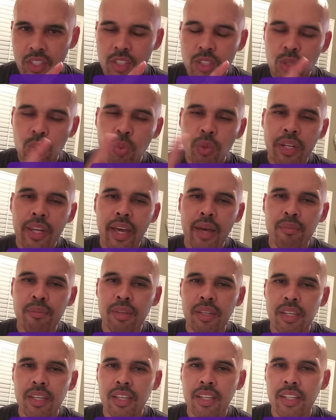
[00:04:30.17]
tweet at
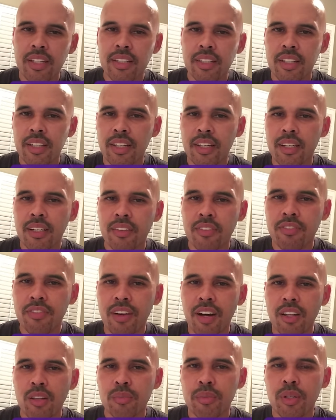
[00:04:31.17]
me and
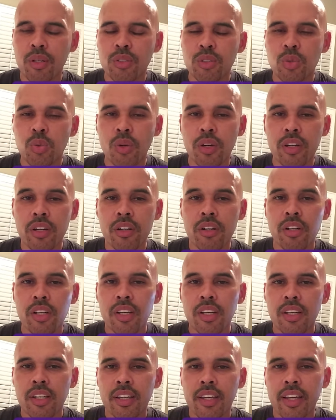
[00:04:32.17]
follow me on Twitter
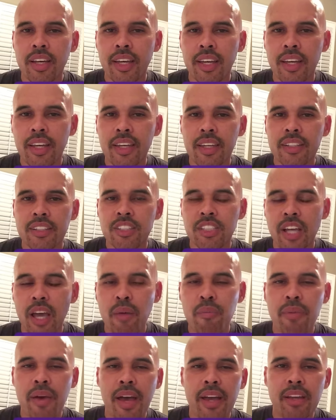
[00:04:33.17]
and
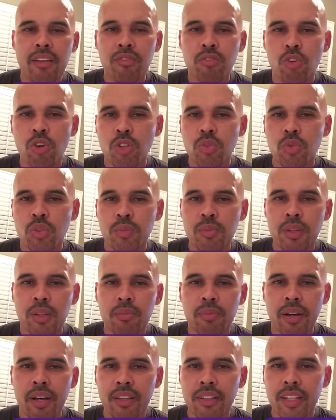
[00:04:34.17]
chat back and forth with me
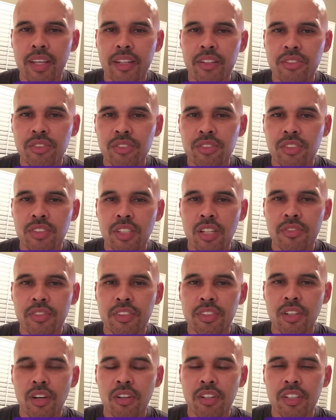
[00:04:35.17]
about Lakers and stuff.
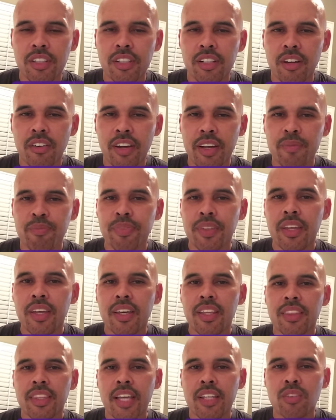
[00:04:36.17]
It's all good, all right?
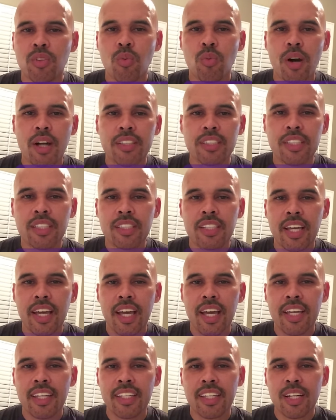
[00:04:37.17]
Thanks for watching,
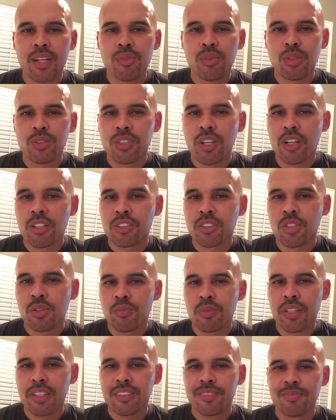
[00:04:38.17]
and we'll talk soon.
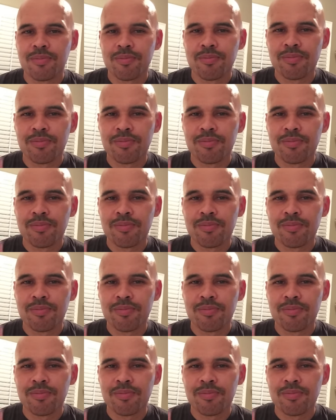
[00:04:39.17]
Peace.